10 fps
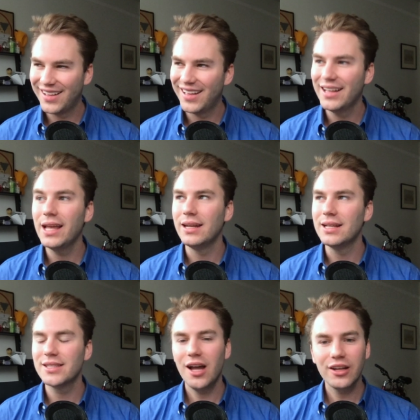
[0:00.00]
again,
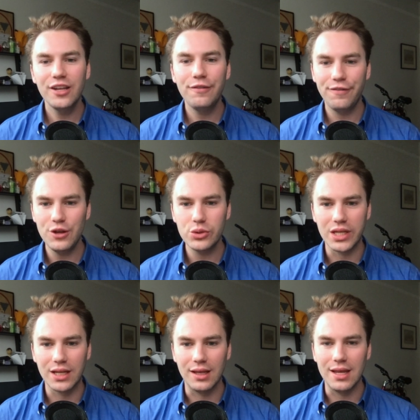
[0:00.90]
it's not
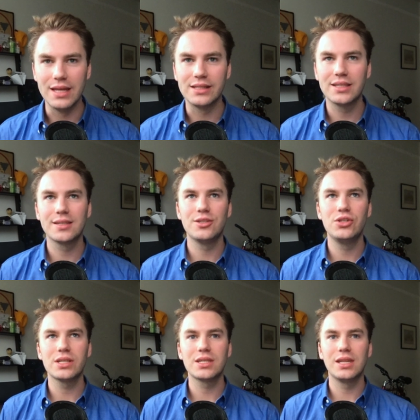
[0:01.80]
confusing, it's
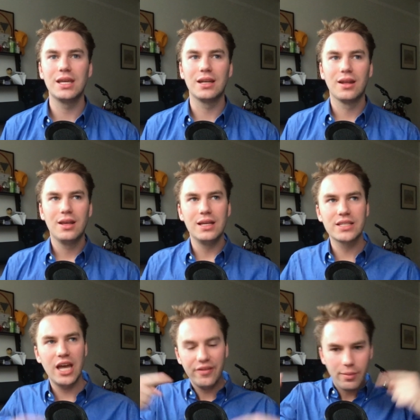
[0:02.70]
just that it's kind of a